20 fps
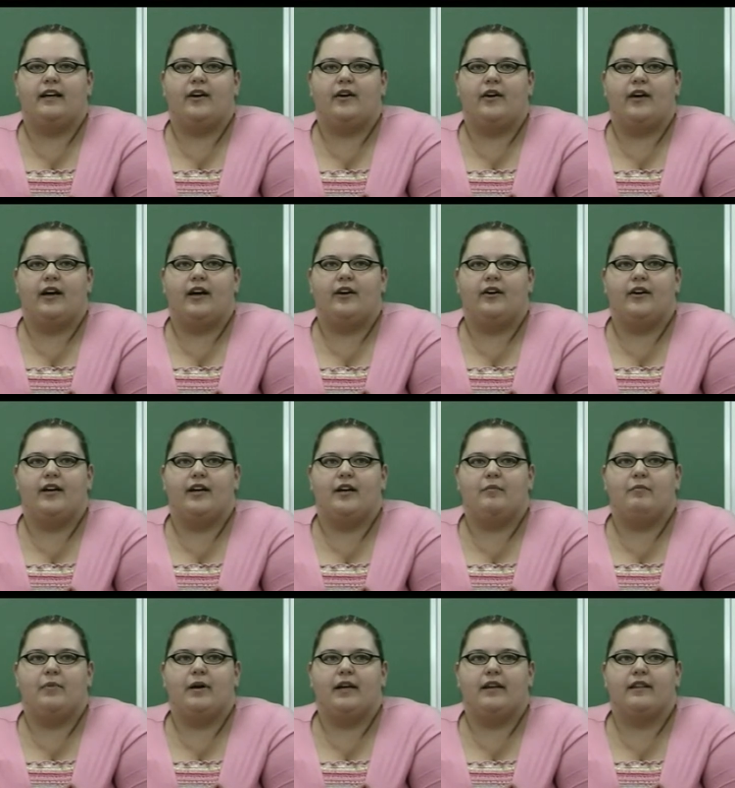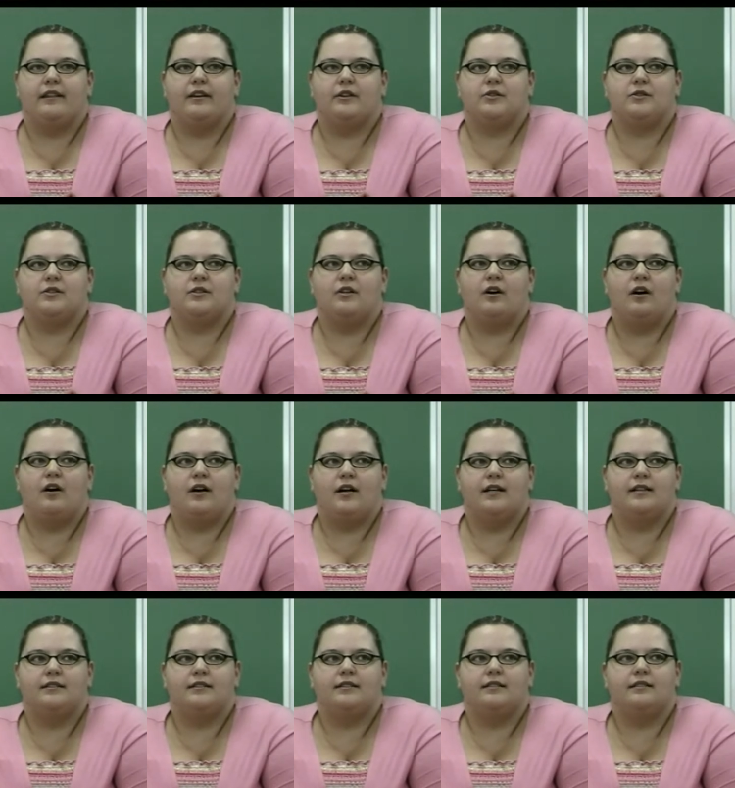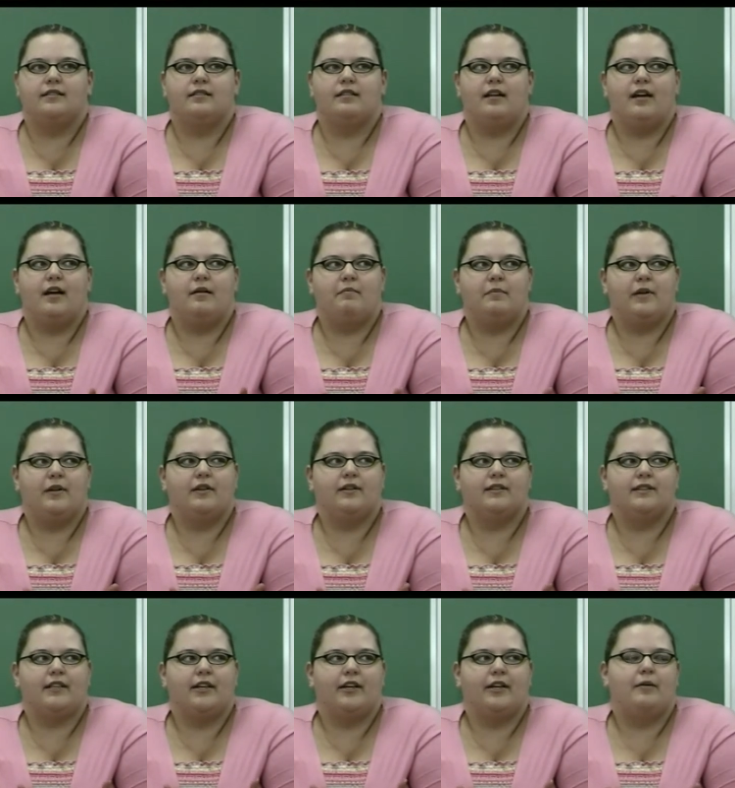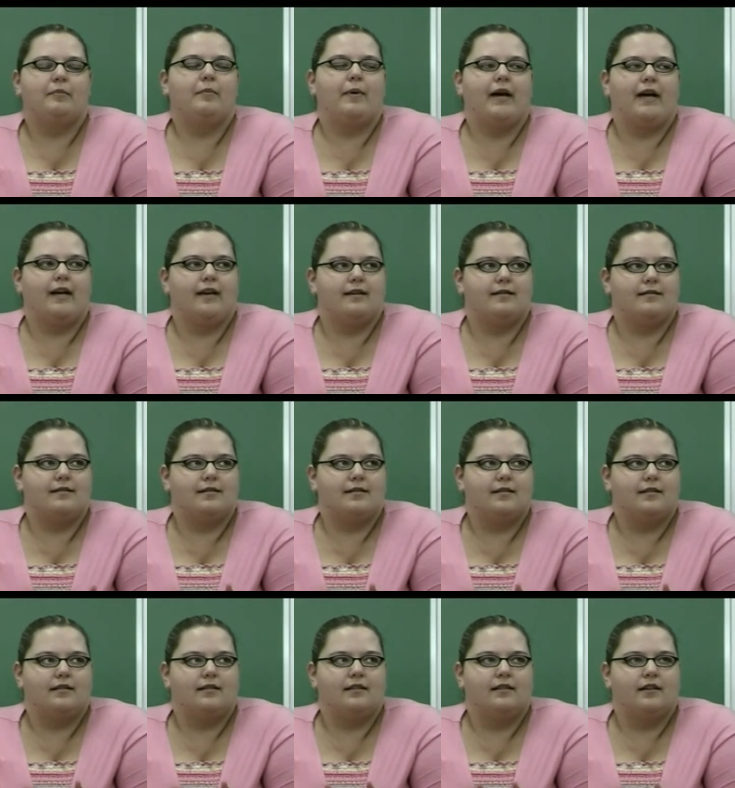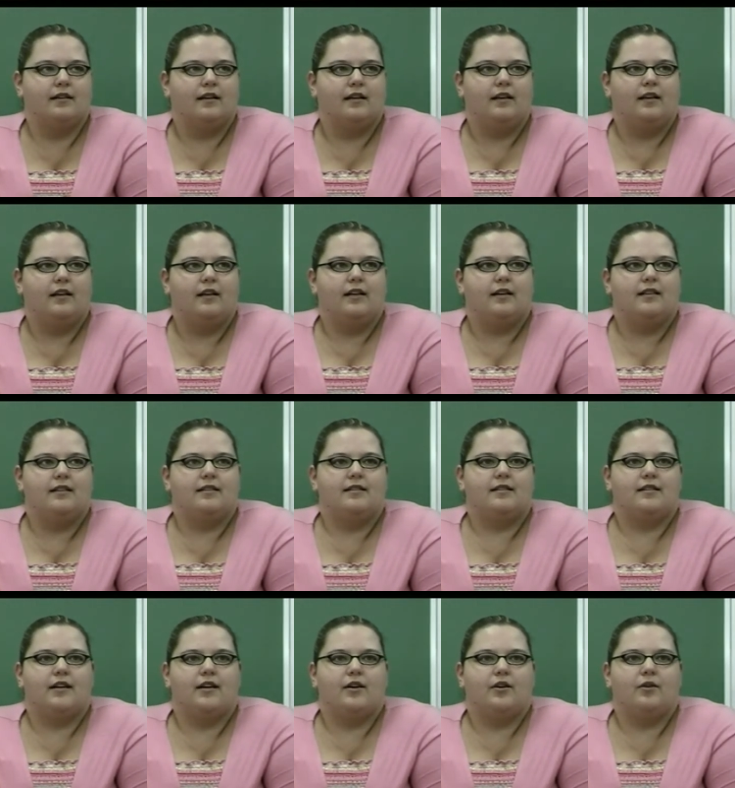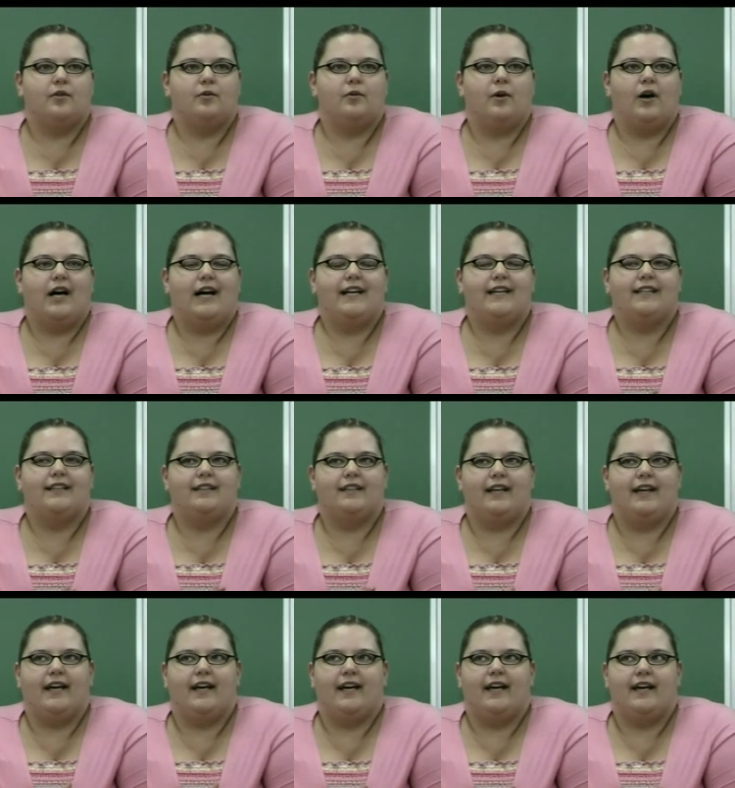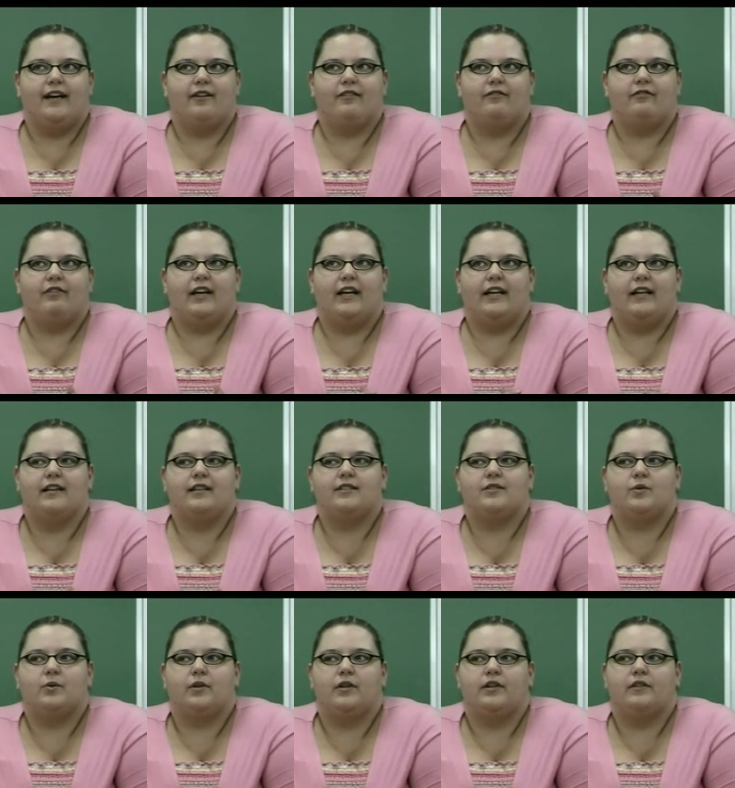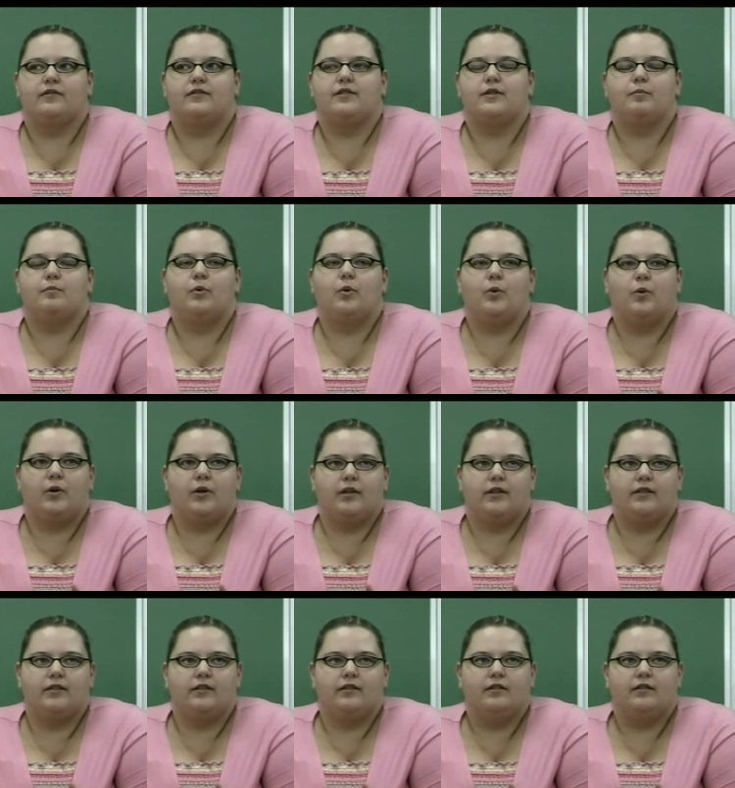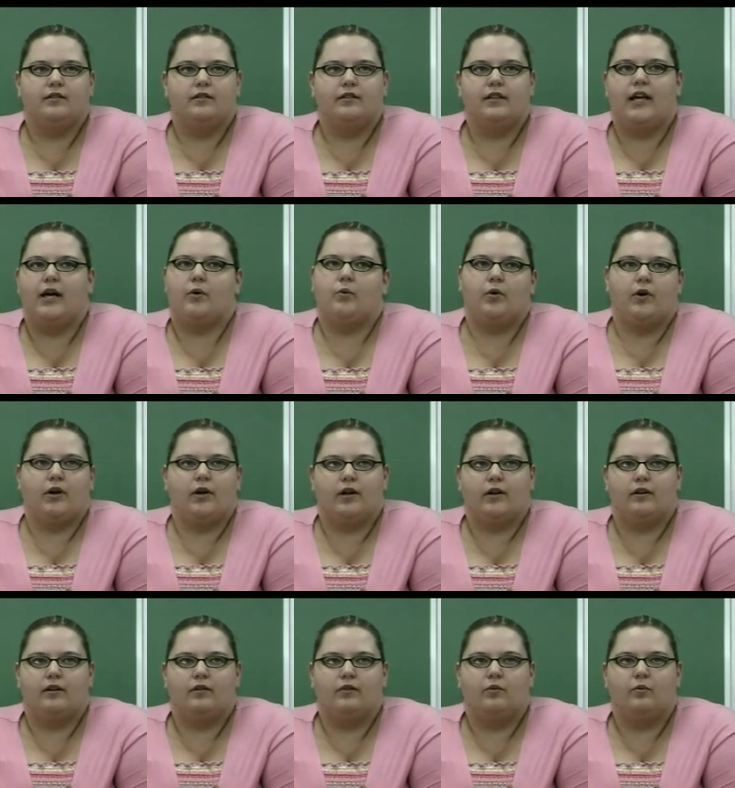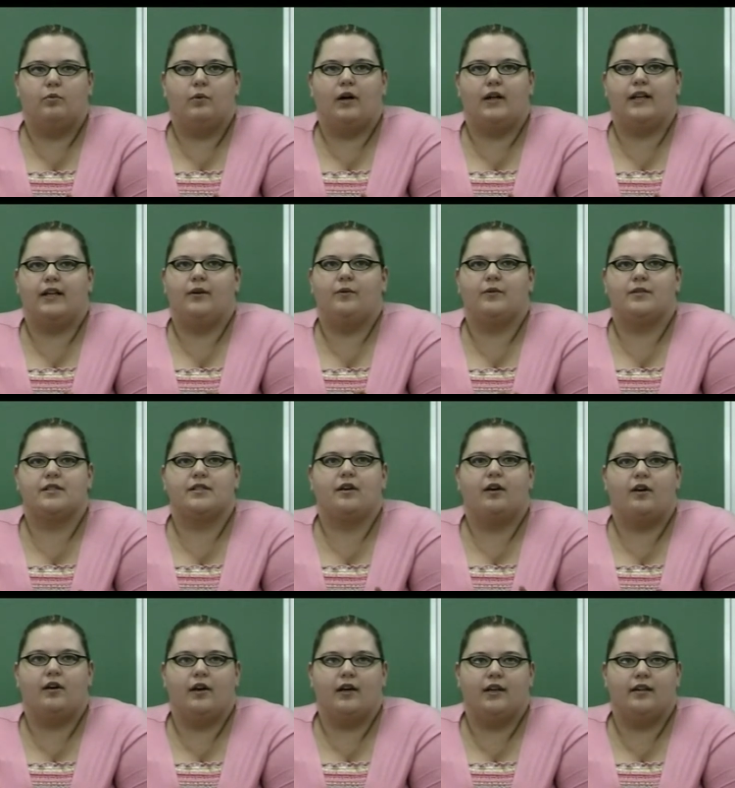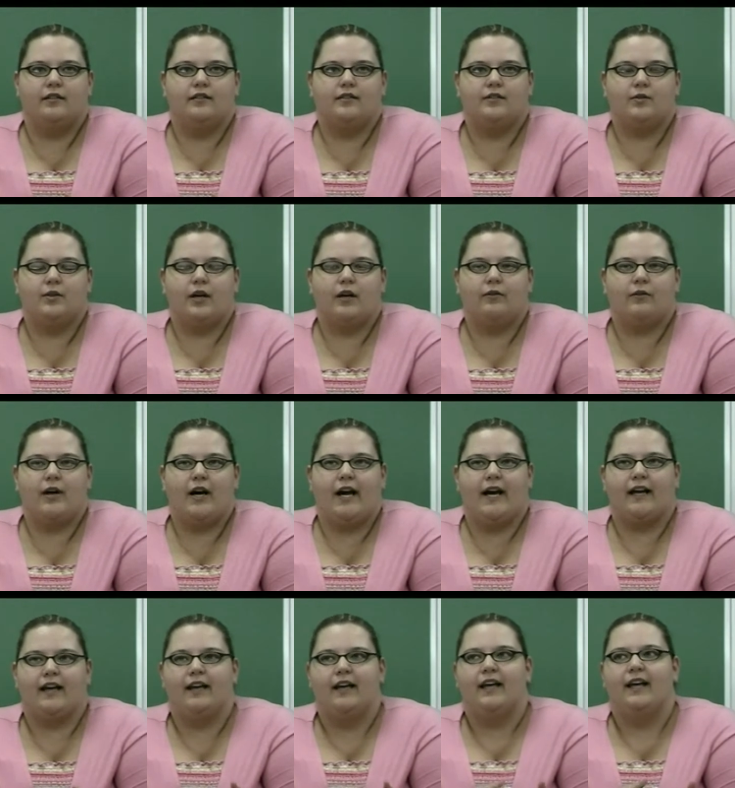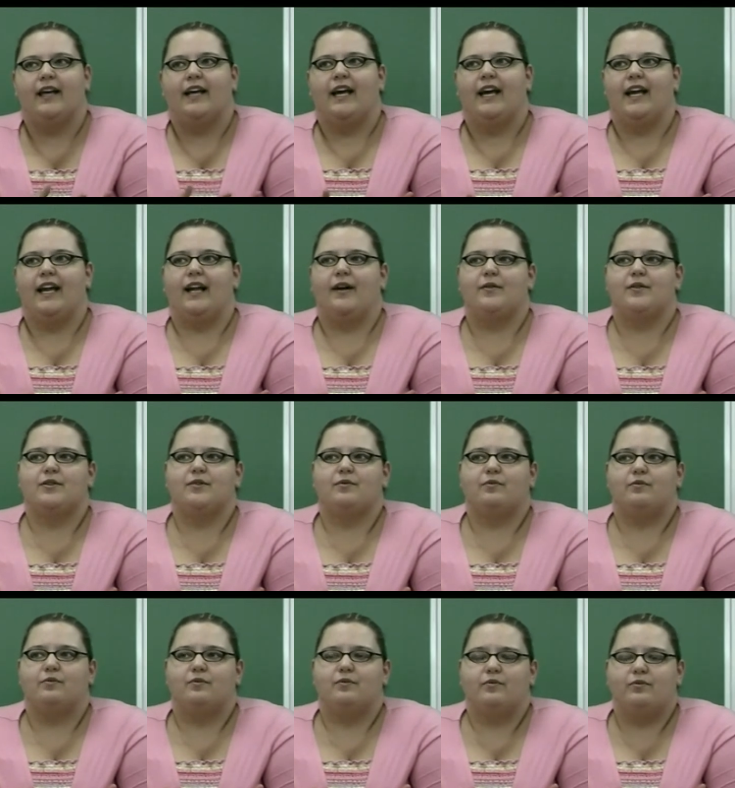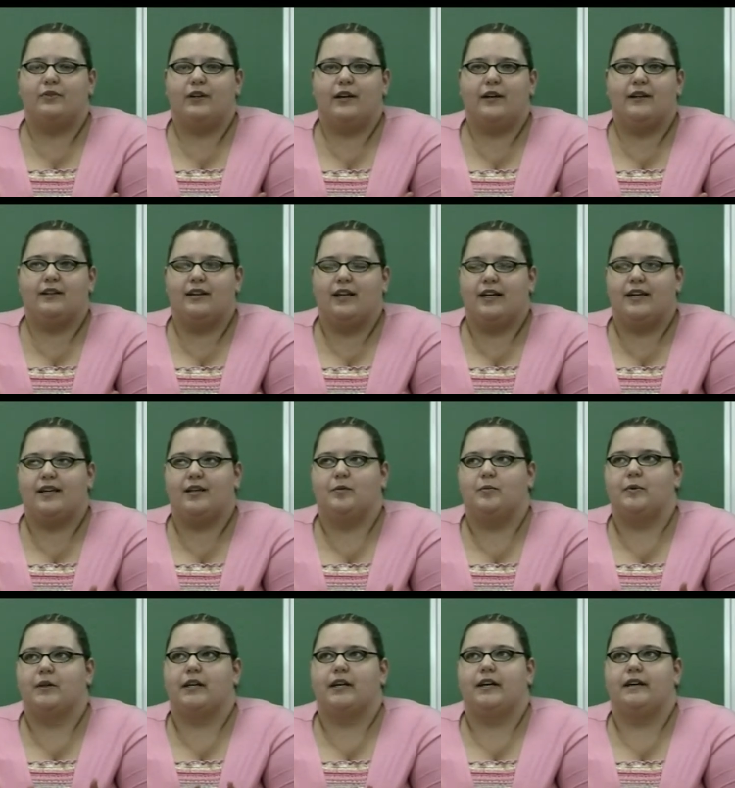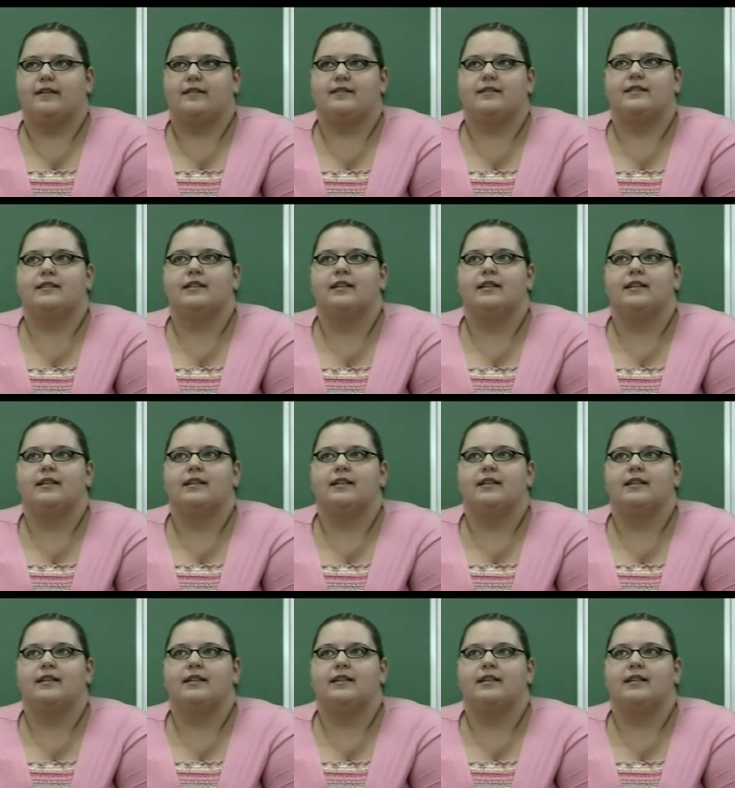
our area, but there's not a military base. So I didn't have any sort of support network while he was gone to Iraq. And I was very lucky because,